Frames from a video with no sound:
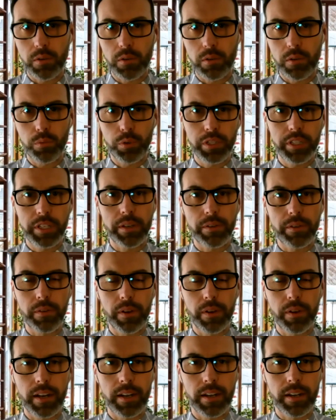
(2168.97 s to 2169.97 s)
really
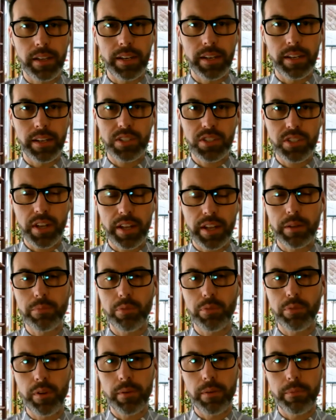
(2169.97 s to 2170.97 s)
an exciting
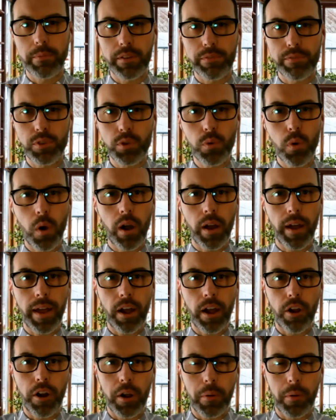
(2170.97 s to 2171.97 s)
program that if you
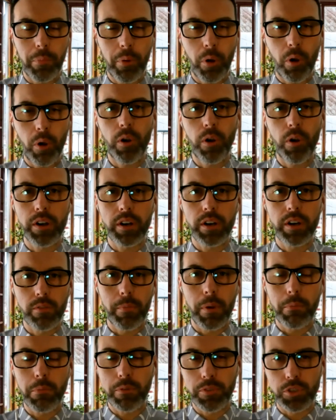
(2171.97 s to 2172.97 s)
are a part of a
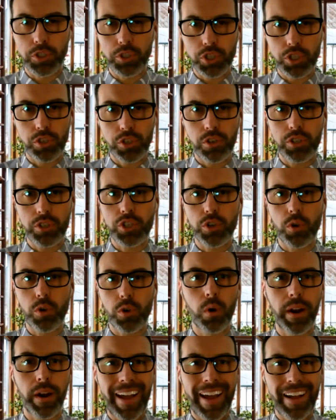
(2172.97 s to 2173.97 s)
member of a church
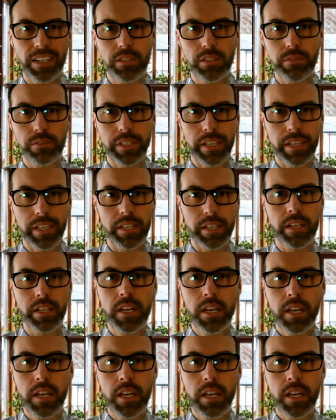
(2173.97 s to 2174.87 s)
or actively in